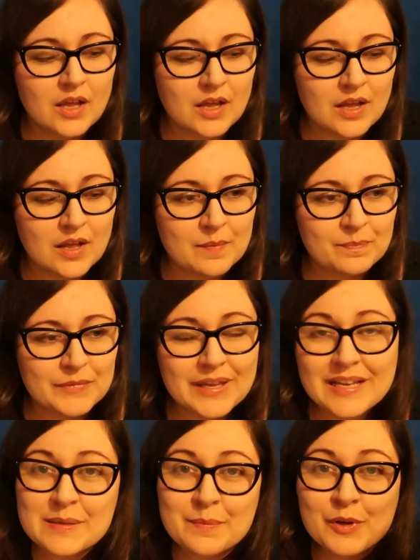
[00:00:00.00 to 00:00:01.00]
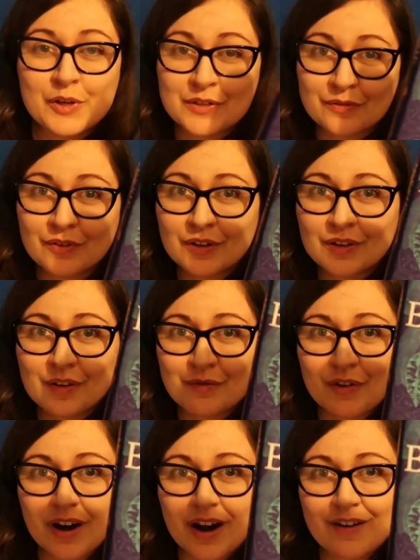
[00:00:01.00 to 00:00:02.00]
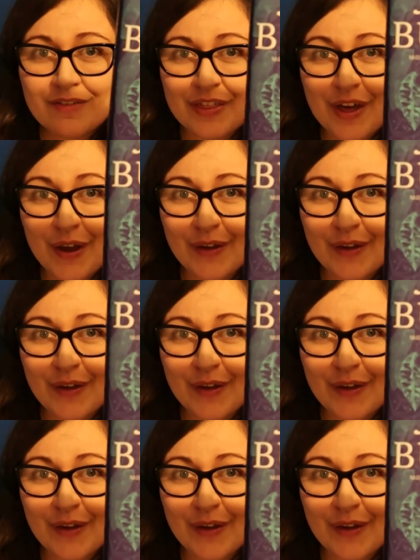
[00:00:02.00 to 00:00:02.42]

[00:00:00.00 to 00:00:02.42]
It is a beautiful front cover though.